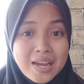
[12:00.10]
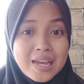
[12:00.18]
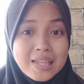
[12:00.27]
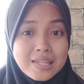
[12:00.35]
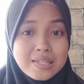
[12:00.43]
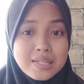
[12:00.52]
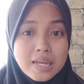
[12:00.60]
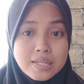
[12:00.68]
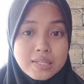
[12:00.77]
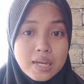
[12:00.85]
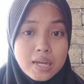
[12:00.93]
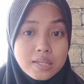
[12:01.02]
in this
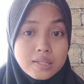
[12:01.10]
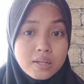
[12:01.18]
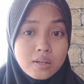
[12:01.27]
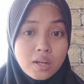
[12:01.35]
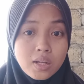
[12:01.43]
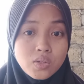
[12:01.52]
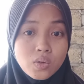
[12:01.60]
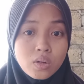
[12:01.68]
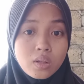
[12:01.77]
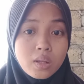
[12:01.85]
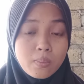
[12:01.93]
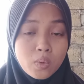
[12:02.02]
case as a
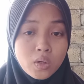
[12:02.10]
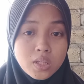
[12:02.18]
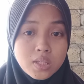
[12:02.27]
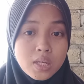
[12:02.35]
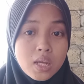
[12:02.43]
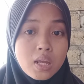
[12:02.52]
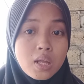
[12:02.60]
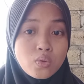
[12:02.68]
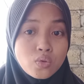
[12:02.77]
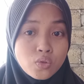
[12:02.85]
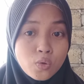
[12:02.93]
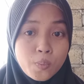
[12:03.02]
natural laboratory
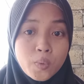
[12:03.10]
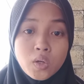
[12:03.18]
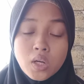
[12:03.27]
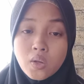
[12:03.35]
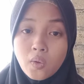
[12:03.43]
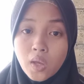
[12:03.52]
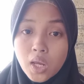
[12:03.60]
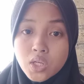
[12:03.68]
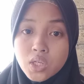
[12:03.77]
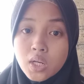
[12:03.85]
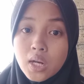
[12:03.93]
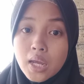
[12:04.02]
to support
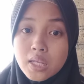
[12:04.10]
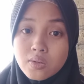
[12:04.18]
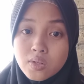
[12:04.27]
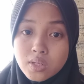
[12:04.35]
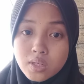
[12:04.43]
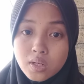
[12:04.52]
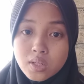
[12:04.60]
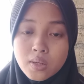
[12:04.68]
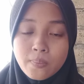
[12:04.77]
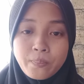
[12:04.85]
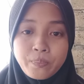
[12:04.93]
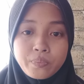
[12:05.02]
education and research.
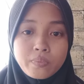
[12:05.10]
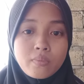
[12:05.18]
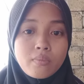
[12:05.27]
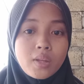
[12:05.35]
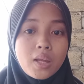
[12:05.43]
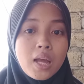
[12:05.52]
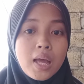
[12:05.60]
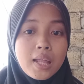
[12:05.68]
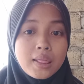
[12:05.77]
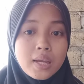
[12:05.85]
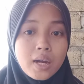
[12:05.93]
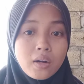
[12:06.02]

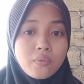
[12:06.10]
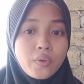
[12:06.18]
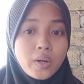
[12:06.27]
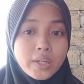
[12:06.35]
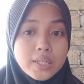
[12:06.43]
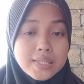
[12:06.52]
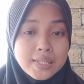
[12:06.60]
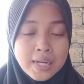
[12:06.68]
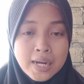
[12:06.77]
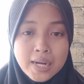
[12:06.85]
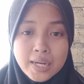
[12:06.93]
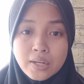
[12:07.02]
There are various
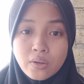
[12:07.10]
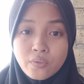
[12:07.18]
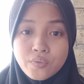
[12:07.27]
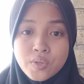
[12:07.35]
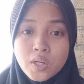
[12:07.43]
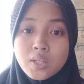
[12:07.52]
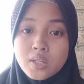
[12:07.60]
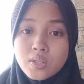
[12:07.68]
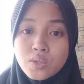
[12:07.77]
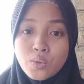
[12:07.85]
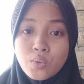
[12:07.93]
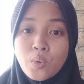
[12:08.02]
kinds of
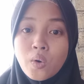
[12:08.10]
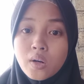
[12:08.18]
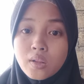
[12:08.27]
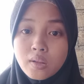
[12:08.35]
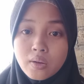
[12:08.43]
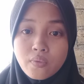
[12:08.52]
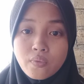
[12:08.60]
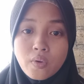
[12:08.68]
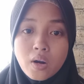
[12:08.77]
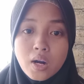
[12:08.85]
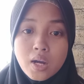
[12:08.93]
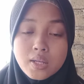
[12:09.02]
threats to coral reef,
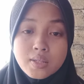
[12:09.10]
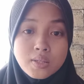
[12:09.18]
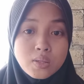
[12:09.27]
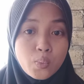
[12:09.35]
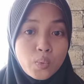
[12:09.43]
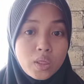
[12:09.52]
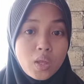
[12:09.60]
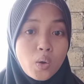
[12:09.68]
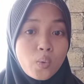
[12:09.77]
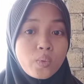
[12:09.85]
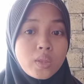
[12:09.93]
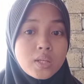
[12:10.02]
as we
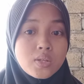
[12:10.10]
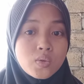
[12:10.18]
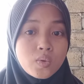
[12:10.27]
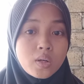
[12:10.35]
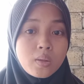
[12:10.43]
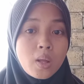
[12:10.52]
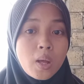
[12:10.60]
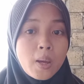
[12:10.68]
know, natural